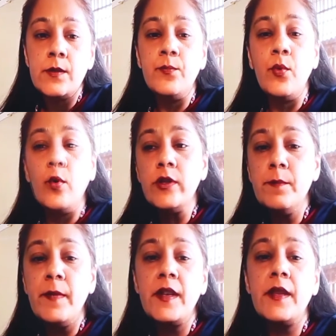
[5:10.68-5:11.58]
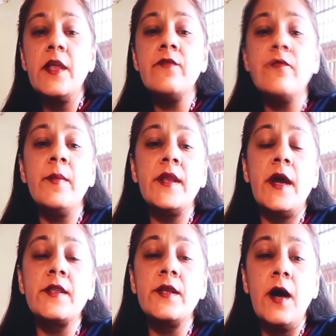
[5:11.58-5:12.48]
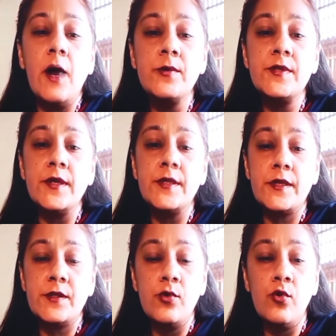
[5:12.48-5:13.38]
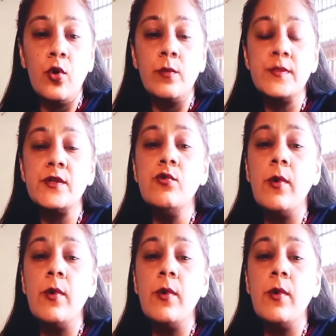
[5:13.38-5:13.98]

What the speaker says: Both men and women at their houses, at their homes,